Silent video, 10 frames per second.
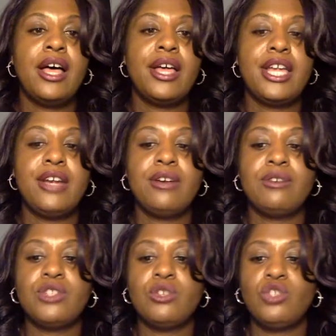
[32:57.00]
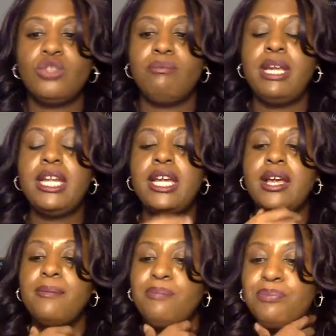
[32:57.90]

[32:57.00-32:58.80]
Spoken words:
here on social media.